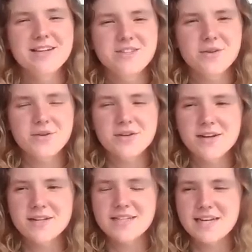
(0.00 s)
So you're
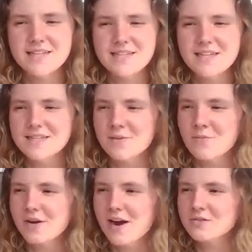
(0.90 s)
going to take a seat
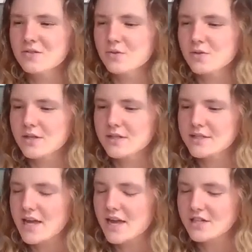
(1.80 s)
somewhere
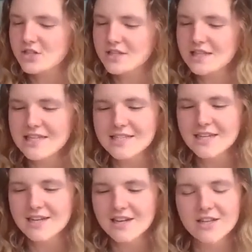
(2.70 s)
outdoors and just
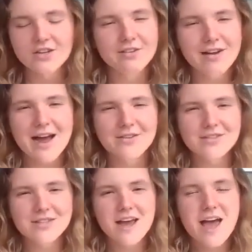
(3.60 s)
listen and look
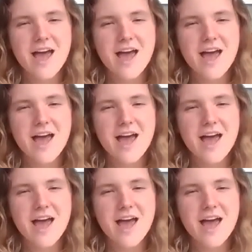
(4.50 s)
around